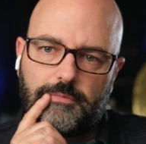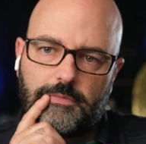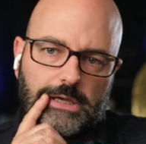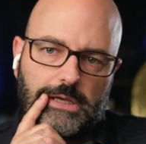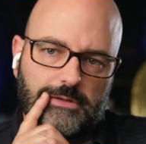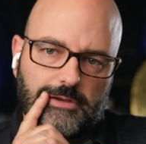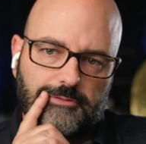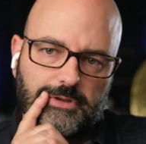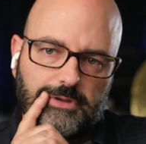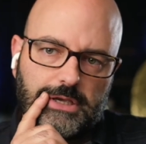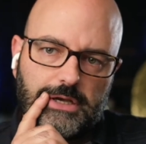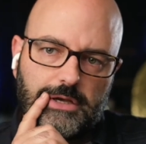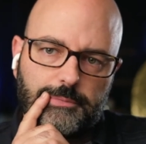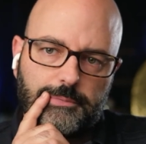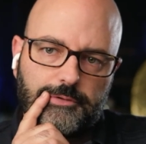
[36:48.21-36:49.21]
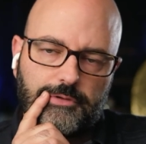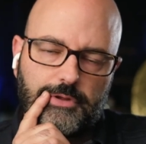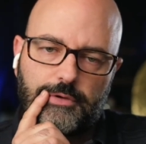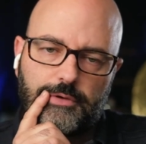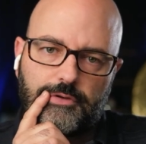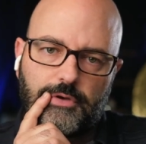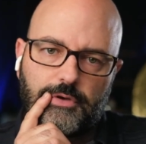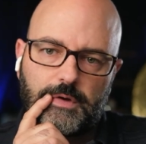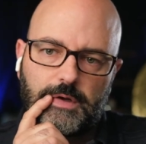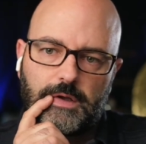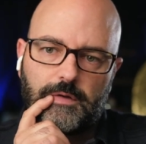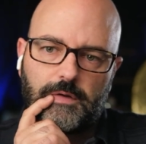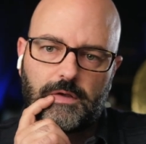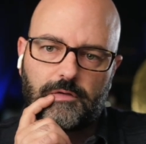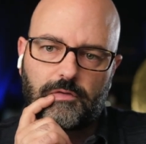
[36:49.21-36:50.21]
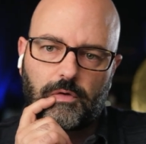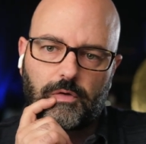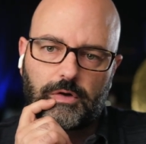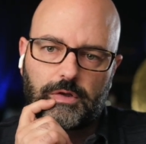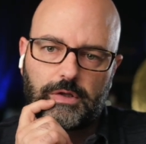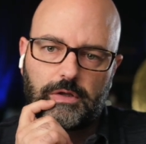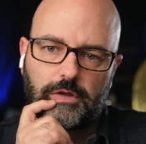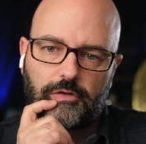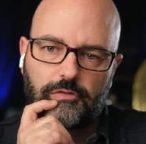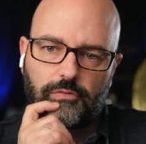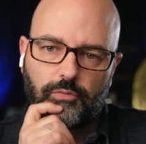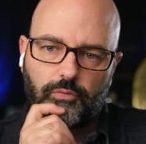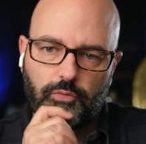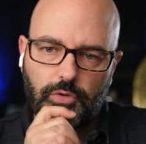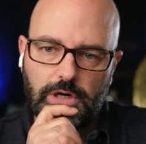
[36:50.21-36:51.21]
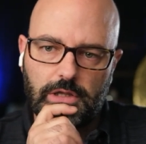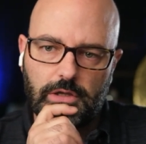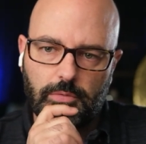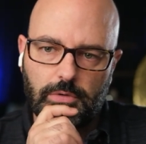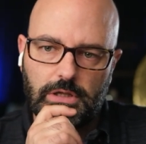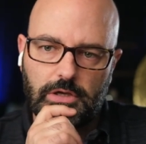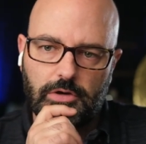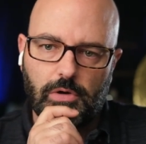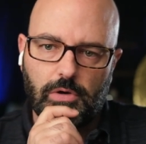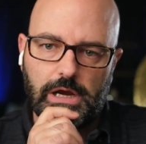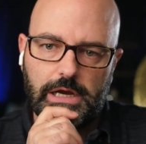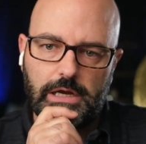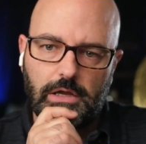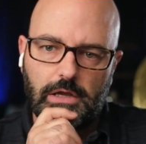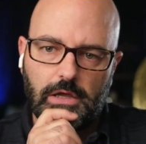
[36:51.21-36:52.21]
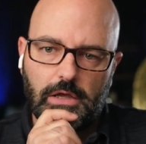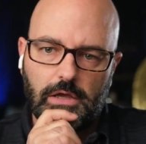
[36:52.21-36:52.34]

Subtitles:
That definitely helps, though Sony historically does really, really great